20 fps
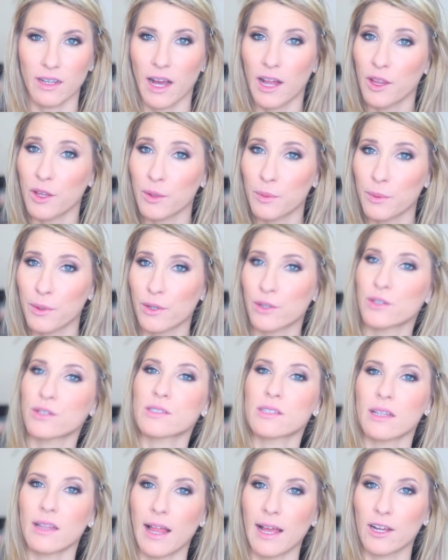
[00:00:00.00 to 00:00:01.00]
Color
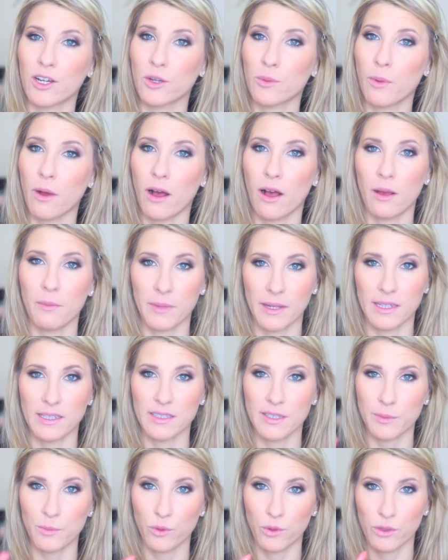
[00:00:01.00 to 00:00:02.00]
Burst, Lacquer Bomb,
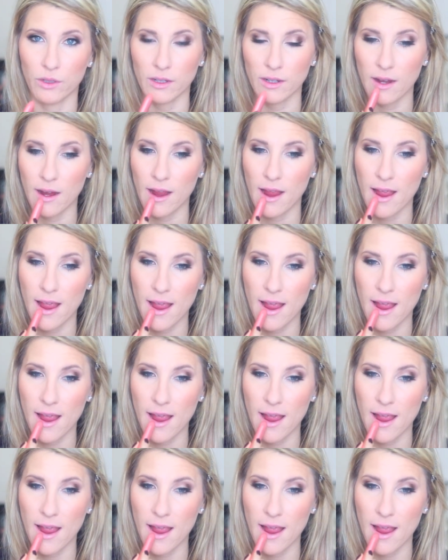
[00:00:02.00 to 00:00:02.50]
and Demure.